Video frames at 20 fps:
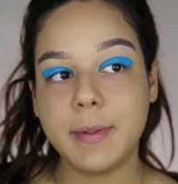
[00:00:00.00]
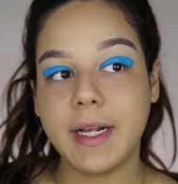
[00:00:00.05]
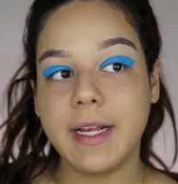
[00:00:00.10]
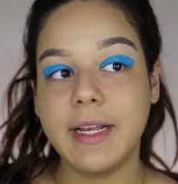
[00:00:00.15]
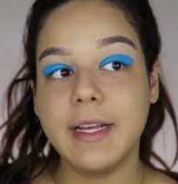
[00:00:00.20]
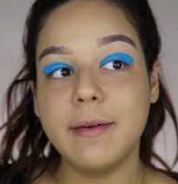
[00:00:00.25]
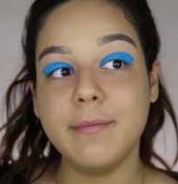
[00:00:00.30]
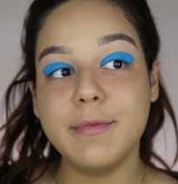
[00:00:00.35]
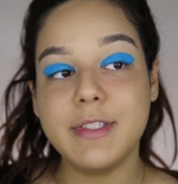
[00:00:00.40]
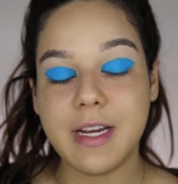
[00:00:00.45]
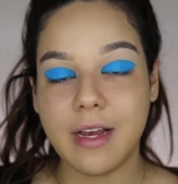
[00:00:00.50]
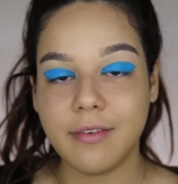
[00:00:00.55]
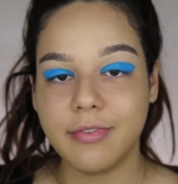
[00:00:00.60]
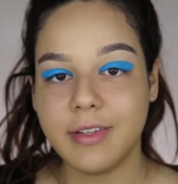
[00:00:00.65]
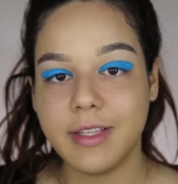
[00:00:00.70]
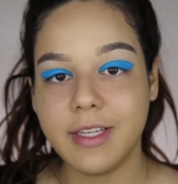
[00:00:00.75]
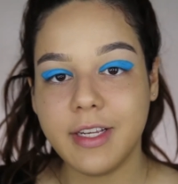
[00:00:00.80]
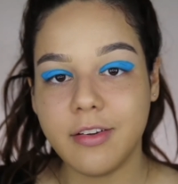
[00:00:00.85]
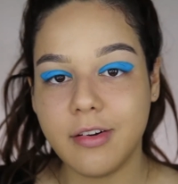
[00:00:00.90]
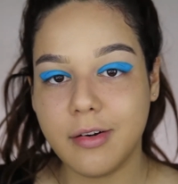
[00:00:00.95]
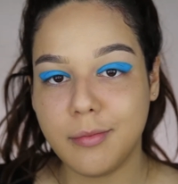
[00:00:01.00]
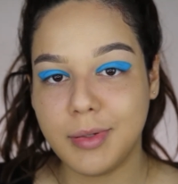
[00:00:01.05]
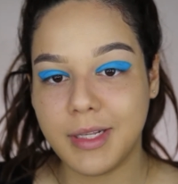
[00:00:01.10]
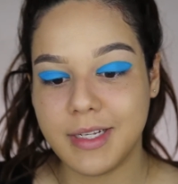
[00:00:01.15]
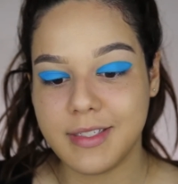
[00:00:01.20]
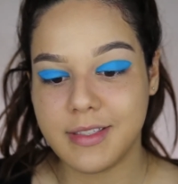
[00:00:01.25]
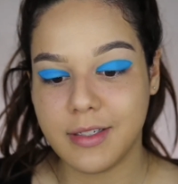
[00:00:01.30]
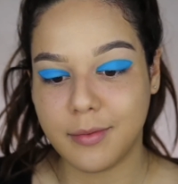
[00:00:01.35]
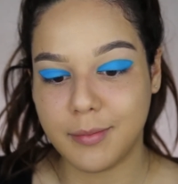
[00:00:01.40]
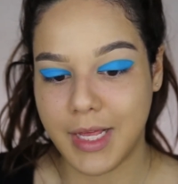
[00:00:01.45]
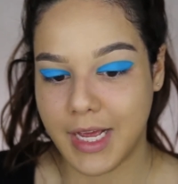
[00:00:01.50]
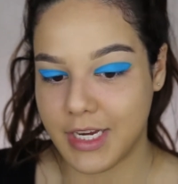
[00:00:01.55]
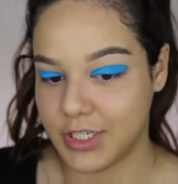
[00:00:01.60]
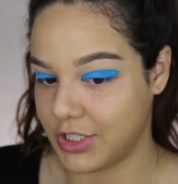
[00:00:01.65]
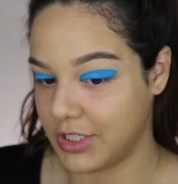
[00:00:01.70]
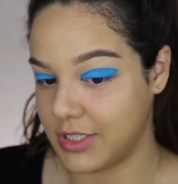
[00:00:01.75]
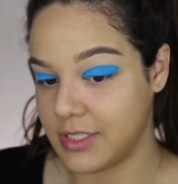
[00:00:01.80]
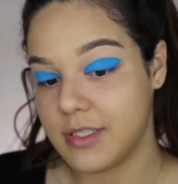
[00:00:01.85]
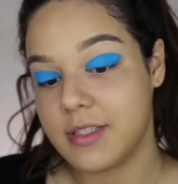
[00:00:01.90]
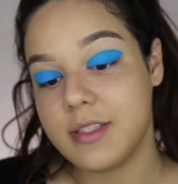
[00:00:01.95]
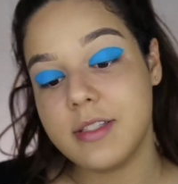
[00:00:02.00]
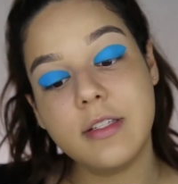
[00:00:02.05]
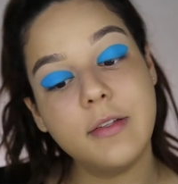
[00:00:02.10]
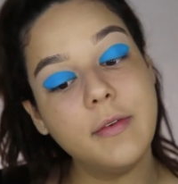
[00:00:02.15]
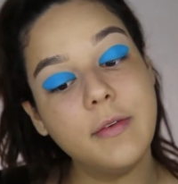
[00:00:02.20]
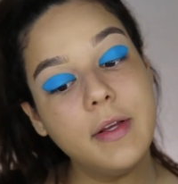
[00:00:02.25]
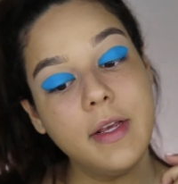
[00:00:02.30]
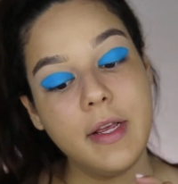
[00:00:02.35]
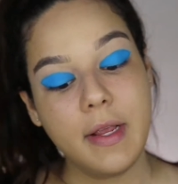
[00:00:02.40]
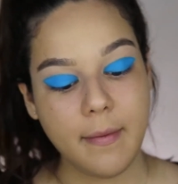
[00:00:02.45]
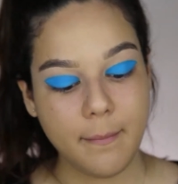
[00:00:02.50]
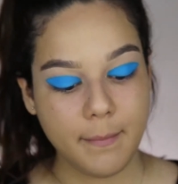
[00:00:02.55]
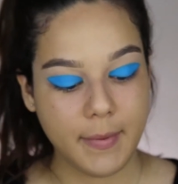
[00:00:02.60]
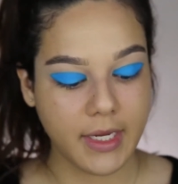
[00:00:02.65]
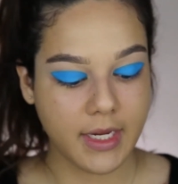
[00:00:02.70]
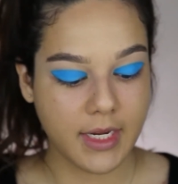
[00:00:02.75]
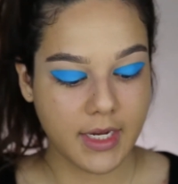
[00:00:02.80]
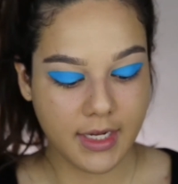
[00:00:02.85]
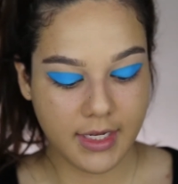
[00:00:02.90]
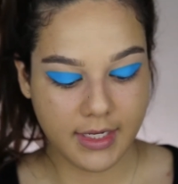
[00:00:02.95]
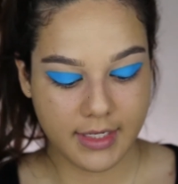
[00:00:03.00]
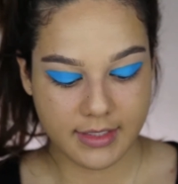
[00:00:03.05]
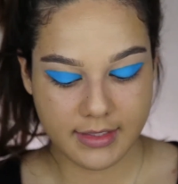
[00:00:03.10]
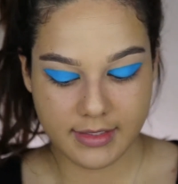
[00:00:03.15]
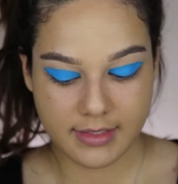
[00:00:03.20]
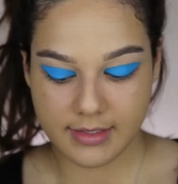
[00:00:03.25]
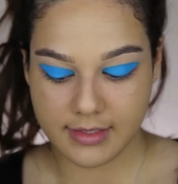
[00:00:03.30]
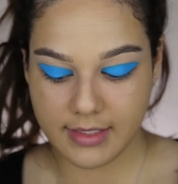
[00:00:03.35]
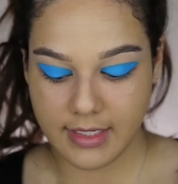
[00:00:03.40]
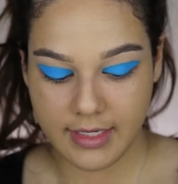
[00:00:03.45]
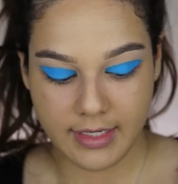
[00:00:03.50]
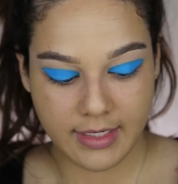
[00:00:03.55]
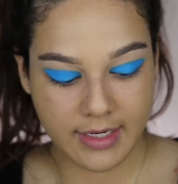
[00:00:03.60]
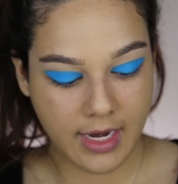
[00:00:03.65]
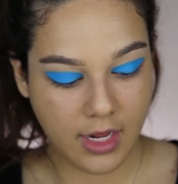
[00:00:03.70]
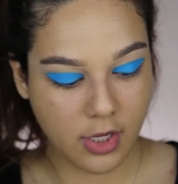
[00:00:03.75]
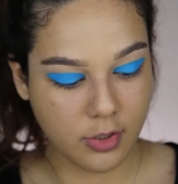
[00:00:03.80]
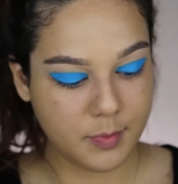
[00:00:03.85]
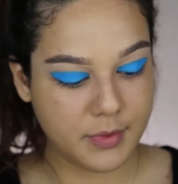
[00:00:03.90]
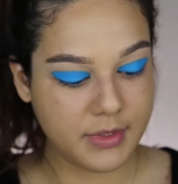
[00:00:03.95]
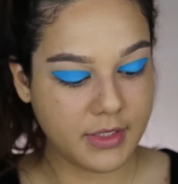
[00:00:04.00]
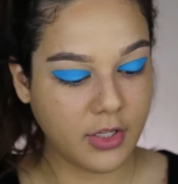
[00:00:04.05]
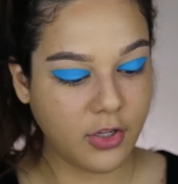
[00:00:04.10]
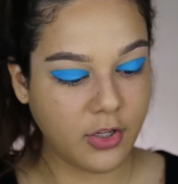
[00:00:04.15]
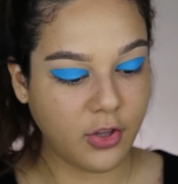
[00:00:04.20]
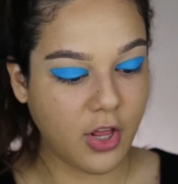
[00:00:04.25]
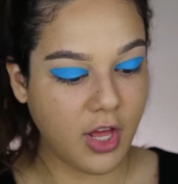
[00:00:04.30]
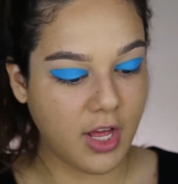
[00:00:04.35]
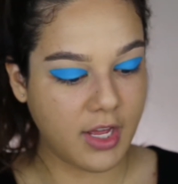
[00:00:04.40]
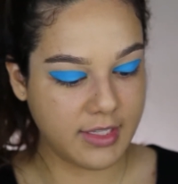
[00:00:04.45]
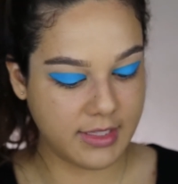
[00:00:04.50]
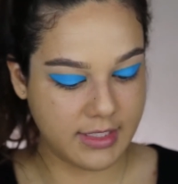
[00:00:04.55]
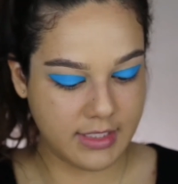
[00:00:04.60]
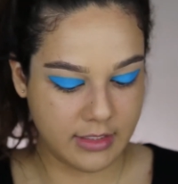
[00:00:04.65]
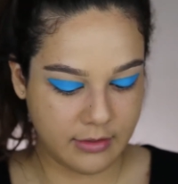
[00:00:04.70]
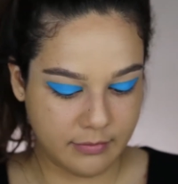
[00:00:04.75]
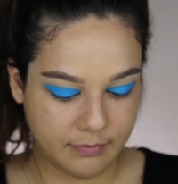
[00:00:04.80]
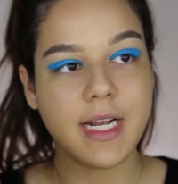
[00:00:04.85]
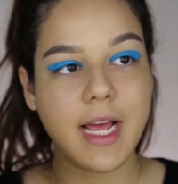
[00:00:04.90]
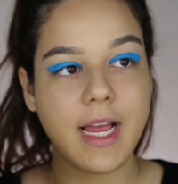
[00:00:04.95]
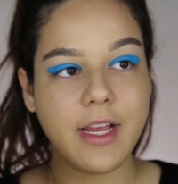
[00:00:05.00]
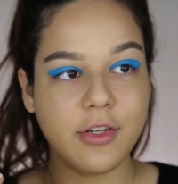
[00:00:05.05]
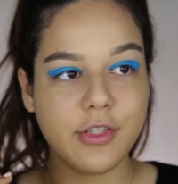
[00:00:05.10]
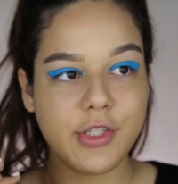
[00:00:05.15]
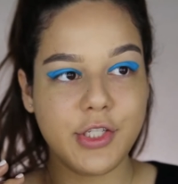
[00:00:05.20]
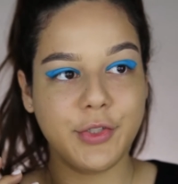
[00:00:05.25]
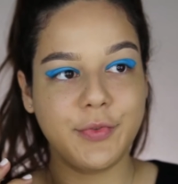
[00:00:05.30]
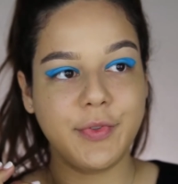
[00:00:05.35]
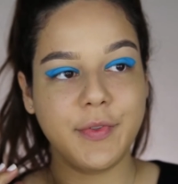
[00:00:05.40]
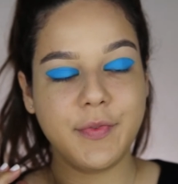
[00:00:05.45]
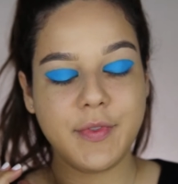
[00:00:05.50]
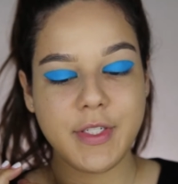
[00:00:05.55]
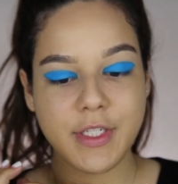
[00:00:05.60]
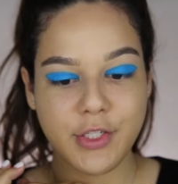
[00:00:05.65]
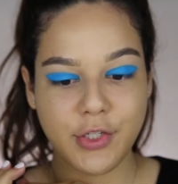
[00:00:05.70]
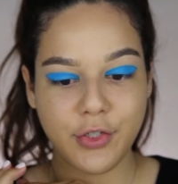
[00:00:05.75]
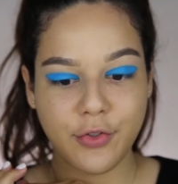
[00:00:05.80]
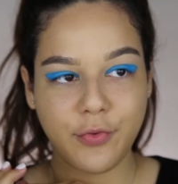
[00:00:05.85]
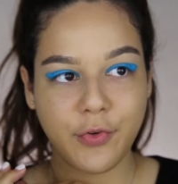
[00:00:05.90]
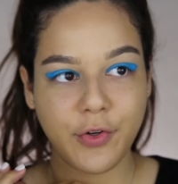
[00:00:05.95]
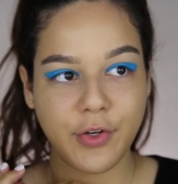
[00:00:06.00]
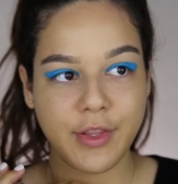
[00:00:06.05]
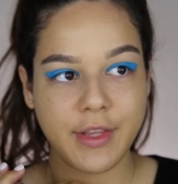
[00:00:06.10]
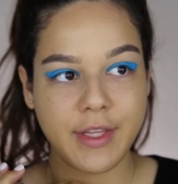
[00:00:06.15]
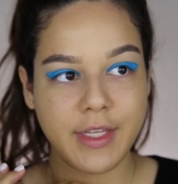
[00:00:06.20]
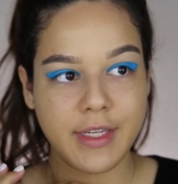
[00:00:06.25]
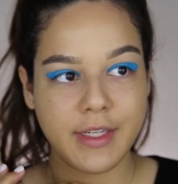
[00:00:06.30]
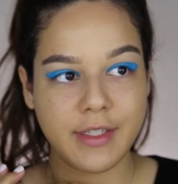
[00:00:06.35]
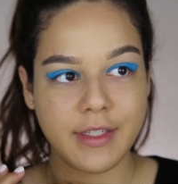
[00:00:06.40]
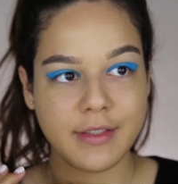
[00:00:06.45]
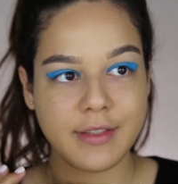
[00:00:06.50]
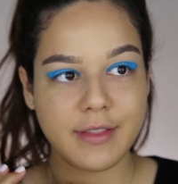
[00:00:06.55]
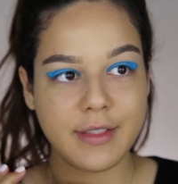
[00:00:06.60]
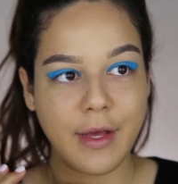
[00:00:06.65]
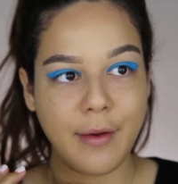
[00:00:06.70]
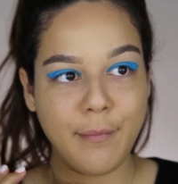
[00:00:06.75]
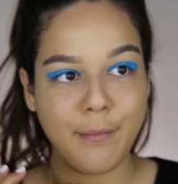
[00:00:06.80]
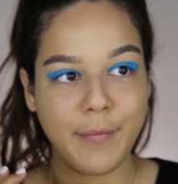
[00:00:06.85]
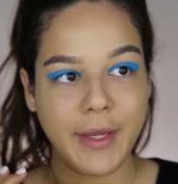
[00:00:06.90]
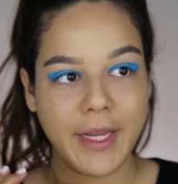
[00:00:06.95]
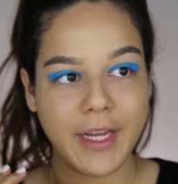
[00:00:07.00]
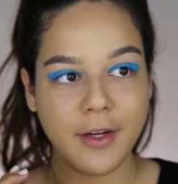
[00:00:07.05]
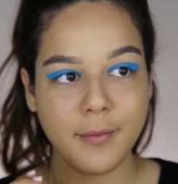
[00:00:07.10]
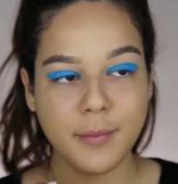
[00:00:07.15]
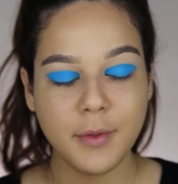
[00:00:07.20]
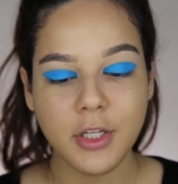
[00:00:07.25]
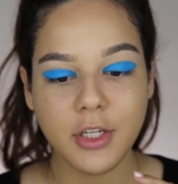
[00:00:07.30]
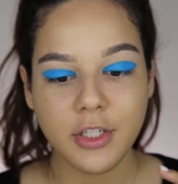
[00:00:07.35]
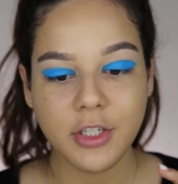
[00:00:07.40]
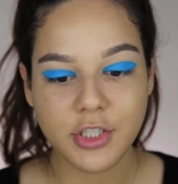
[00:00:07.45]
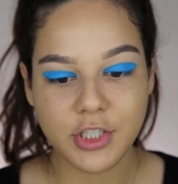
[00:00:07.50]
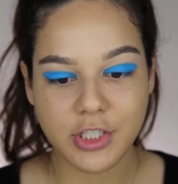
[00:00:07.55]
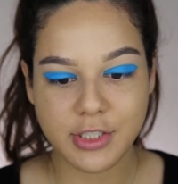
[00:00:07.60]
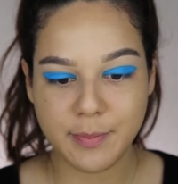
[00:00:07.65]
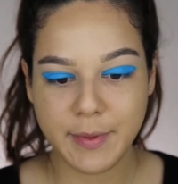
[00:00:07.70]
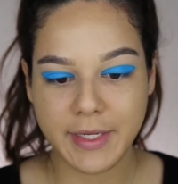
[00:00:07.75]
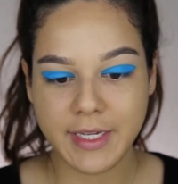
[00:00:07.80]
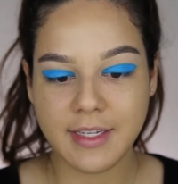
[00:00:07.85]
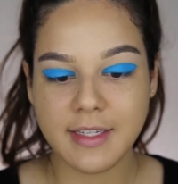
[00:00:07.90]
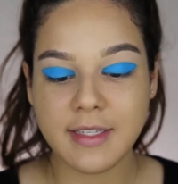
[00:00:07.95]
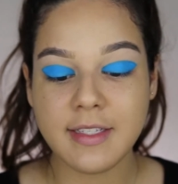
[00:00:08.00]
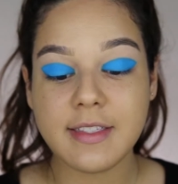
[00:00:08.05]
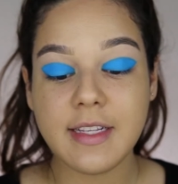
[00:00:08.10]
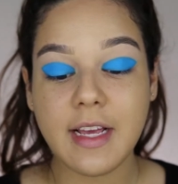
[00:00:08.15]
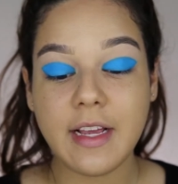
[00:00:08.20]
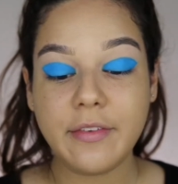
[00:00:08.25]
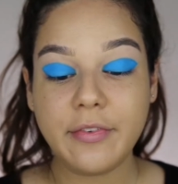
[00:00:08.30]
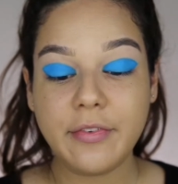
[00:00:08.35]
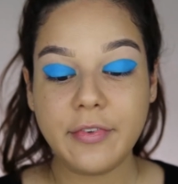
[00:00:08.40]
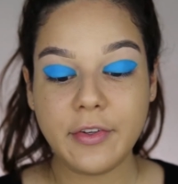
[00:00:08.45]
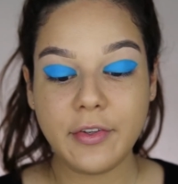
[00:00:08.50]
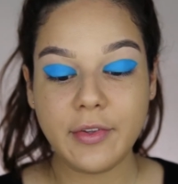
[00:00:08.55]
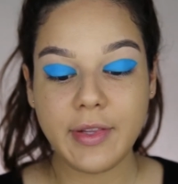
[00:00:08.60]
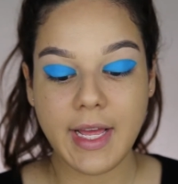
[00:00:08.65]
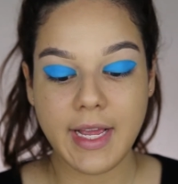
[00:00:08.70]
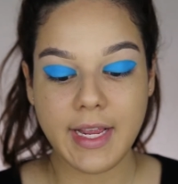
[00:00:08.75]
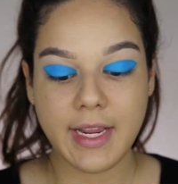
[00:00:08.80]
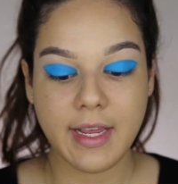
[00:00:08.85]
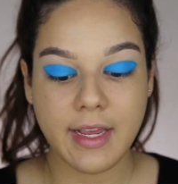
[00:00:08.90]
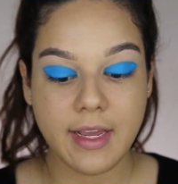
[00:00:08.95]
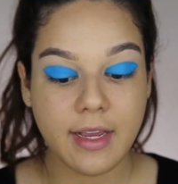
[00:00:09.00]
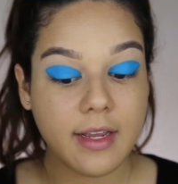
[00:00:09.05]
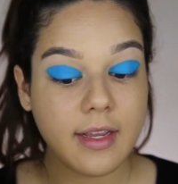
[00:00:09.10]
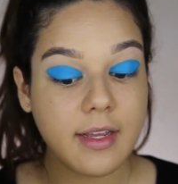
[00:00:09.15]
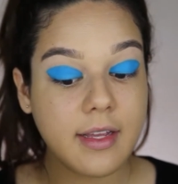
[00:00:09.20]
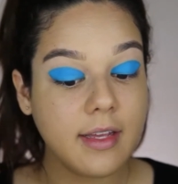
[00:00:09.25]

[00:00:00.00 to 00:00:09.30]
but I am definitely gonna apply some lashes because it helps a lot. Style 252 for this makeup look just because I feel like